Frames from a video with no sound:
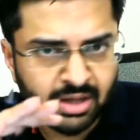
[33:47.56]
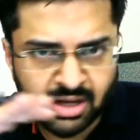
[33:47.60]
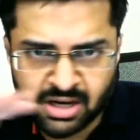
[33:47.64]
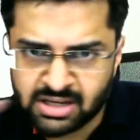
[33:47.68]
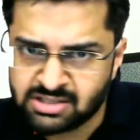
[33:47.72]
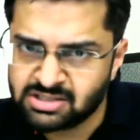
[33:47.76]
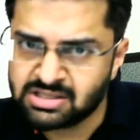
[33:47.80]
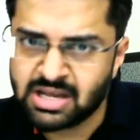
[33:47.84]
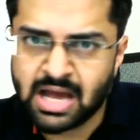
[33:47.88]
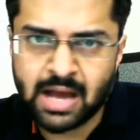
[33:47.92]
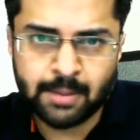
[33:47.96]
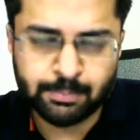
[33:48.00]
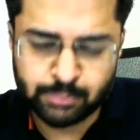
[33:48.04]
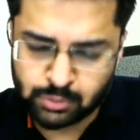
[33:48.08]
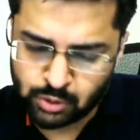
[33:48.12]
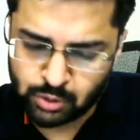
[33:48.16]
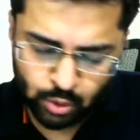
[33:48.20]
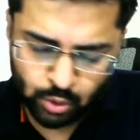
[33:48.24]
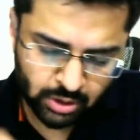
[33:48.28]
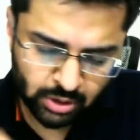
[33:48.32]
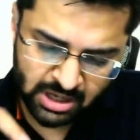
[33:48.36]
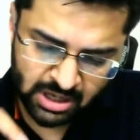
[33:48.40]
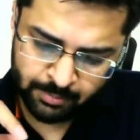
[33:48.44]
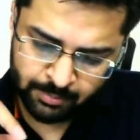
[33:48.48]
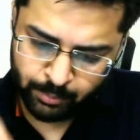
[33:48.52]
it's
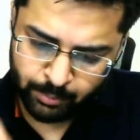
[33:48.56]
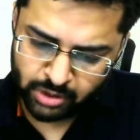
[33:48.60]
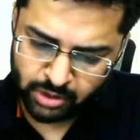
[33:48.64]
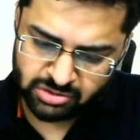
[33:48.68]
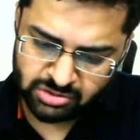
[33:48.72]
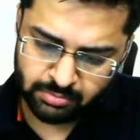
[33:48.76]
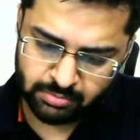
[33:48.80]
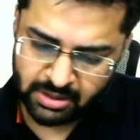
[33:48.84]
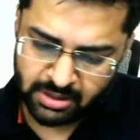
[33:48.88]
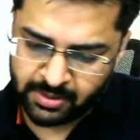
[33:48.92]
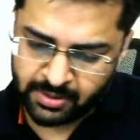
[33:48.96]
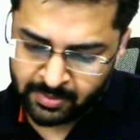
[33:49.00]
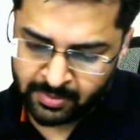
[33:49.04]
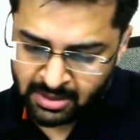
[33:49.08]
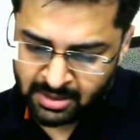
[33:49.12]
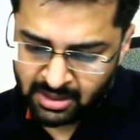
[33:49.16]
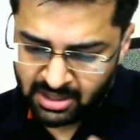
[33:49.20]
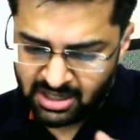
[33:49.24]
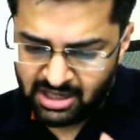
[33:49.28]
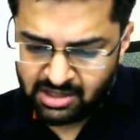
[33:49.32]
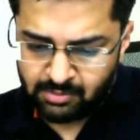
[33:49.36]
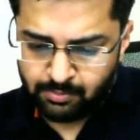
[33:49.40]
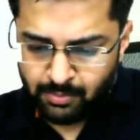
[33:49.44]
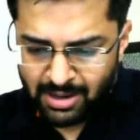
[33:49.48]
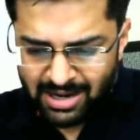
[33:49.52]
absolutely impossible
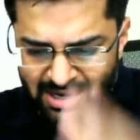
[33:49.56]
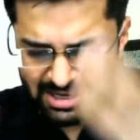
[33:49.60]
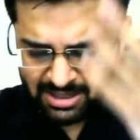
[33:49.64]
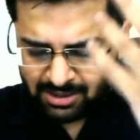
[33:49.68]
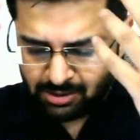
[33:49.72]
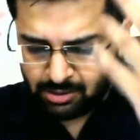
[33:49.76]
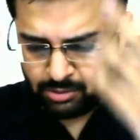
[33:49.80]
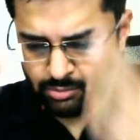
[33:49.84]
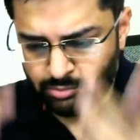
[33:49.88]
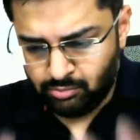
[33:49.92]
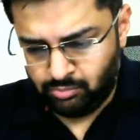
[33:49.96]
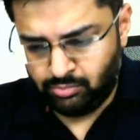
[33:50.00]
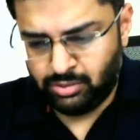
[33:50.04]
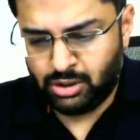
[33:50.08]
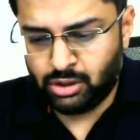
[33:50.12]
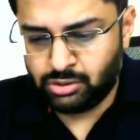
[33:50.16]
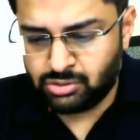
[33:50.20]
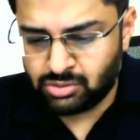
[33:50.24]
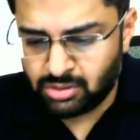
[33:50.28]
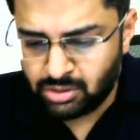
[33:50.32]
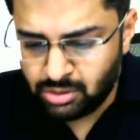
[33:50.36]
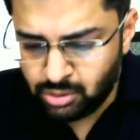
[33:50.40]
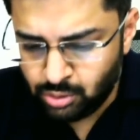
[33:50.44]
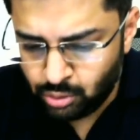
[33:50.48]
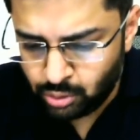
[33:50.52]
it might because
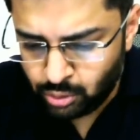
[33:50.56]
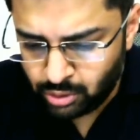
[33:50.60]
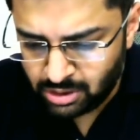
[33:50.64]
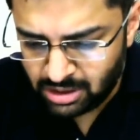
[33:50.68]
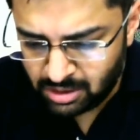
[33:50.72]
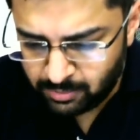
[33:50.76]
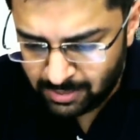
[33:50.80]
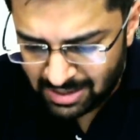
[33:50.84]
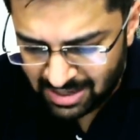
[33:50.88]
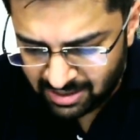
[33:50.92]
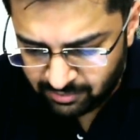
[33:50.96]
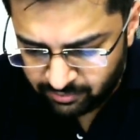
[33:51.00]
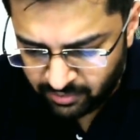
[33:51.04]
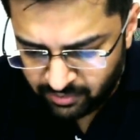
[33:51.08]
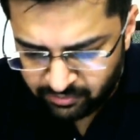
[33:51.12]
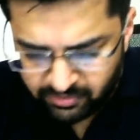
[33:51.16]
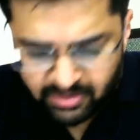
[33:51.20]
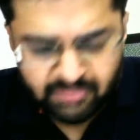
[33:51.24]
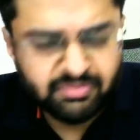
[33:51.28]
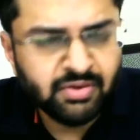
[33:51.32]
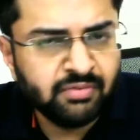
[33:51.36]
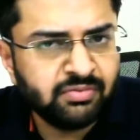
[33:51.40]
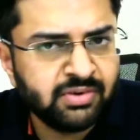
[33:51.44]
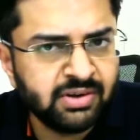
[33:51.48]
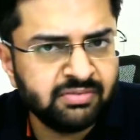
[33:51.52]
you know it'll be like 50
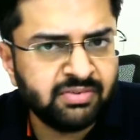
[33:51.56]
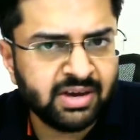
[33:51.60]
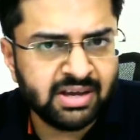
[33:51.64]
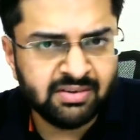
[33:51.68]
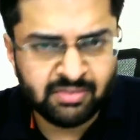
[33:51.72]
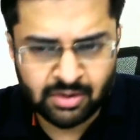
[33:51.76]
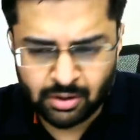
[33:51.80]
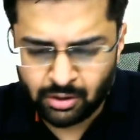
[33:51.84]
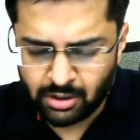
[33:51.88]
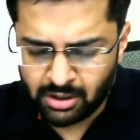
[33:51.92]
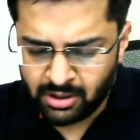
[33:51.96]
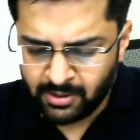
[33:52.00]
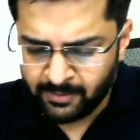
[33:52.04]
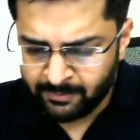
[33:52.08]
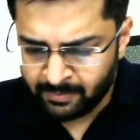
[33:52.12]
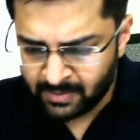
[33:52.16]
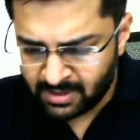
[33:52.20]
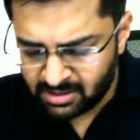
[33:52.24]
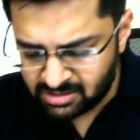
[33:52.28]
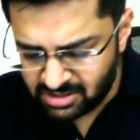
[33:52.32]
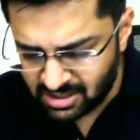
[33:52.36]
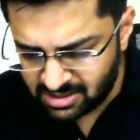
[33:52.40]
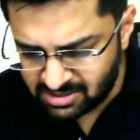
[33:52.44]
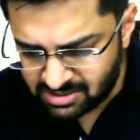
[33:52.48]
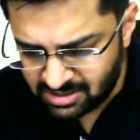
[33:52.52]
55 and all
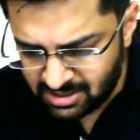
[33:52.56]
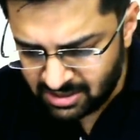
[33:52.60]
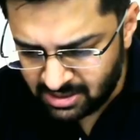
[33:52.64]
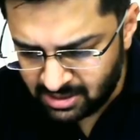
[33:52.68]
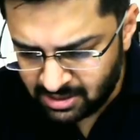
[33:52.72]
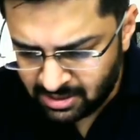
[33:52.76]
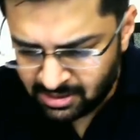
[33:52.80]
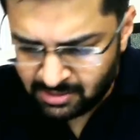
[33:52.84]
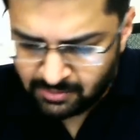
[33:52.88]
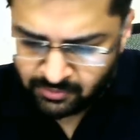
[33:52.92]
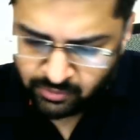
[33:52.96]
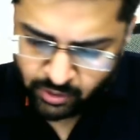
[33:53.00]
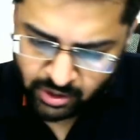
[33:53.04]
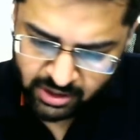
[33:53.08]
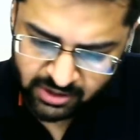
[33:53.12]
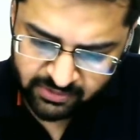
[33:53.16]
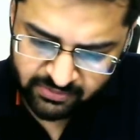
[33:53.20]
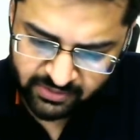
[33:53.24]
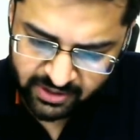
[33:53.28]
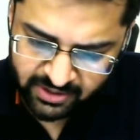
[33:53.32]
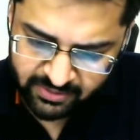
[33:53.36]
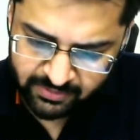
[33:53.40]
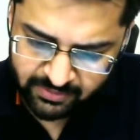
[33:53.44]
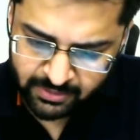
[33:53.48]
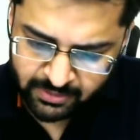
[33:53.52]
60
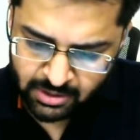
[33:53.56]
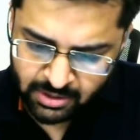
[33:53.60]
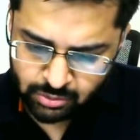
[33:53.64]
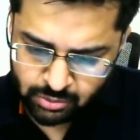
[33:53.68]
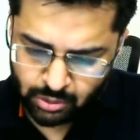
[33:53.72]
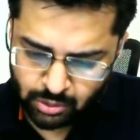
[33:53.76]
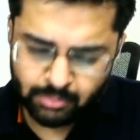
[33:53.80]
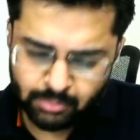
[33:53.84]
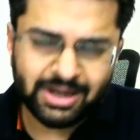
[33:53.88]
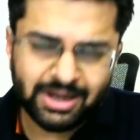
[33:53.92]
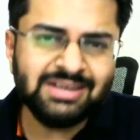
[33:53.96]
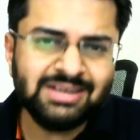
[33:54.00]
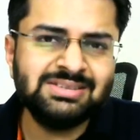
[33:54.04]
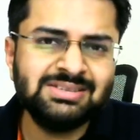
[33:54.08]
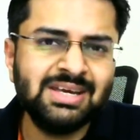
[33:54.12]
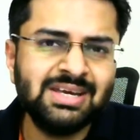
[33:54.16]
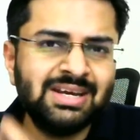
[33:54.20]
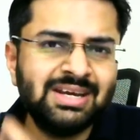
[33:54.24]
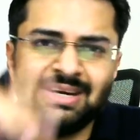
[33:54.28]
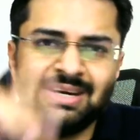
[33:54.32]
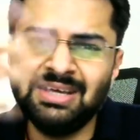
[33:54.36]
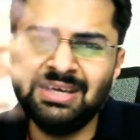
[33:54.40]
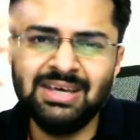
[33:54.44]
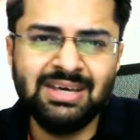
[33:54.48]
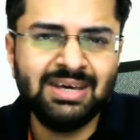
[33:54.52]
45 so you might say
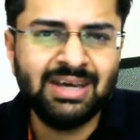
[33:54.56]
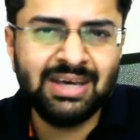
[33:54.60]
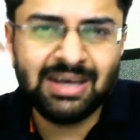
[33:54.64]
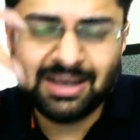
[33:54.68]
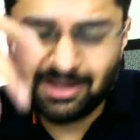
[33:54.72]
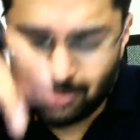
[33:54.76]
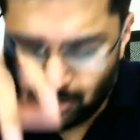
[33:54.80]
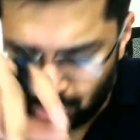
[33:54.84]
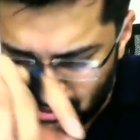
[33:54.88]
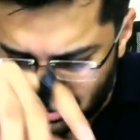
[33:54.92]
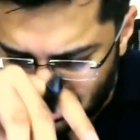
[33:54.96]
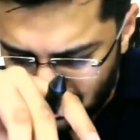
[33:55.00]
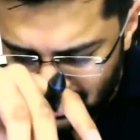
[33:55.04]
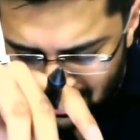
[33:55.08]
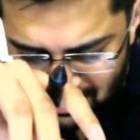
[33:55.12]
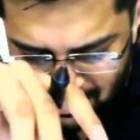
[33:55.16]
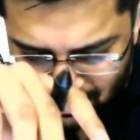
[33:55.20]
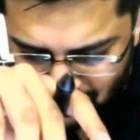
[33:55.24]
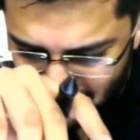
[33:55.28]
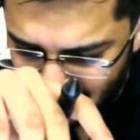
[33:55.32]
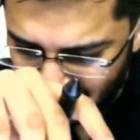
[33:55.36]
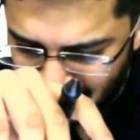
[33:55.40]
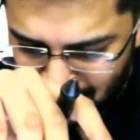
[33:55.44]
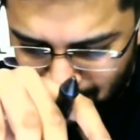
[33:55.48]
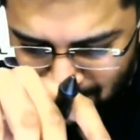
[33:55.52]
that okay kuch andaza ho
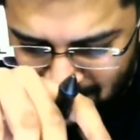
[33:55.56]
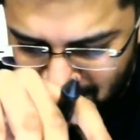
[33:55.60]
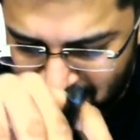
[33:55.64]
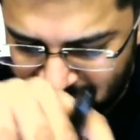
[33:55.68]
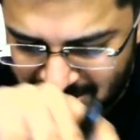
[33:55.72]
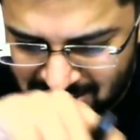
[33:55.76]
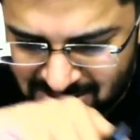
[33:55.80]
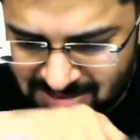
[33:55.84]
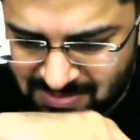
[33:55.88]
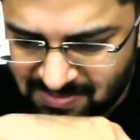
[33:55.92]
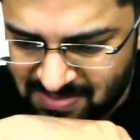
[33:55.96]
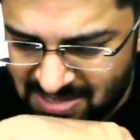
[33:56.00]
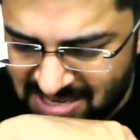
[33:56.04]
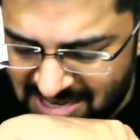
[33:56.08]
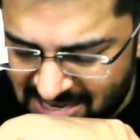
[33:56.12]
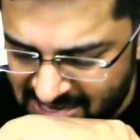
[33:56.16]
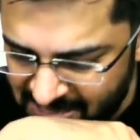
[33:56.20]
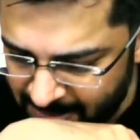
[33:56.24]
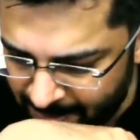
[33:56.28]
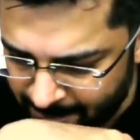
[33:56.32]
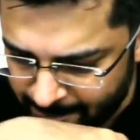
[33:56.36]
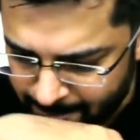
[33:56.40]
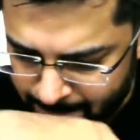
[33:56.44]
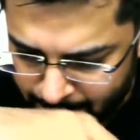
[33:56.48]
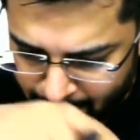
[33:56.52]
jayega but it's very
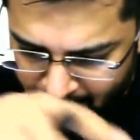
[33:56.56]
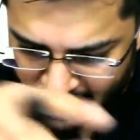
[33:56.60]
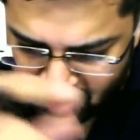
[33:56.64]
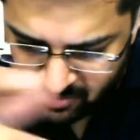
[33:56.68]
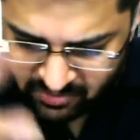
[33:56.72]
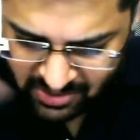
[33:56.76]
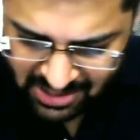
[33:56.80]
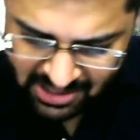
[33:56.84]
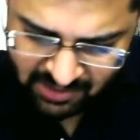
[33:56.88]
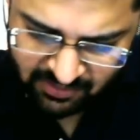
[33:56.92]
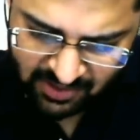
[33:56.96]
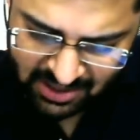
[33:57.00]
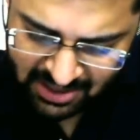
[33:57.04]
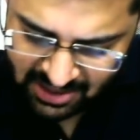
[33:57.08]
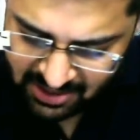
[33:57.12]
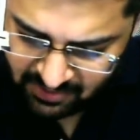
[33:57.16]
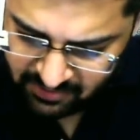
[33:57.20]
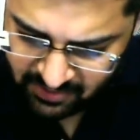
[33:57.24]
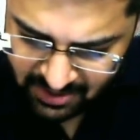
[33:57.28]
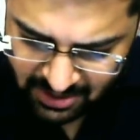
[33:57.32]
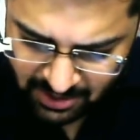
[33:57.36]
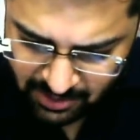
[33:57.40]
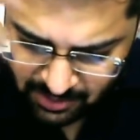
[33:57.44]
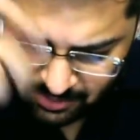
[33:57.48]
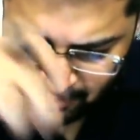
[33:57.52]
very very
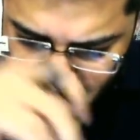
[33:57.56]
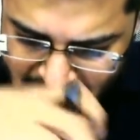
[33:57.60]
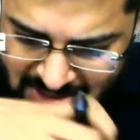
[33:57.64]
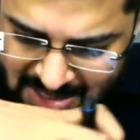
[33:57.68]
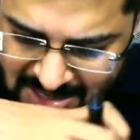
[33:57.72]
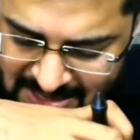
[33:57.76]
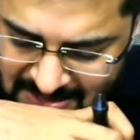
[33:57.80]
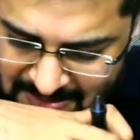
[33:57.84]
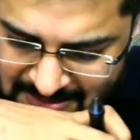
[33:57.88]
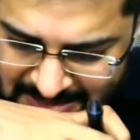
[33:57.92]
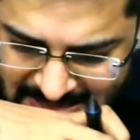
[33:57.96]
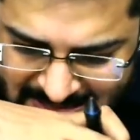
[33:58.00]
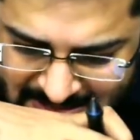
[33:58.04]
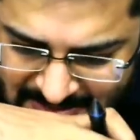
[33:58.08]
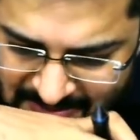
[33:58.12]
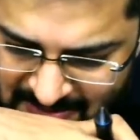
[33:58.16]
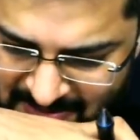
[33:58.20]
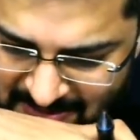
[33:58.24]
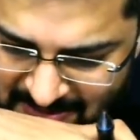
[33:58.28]
difficult to do that i mean if you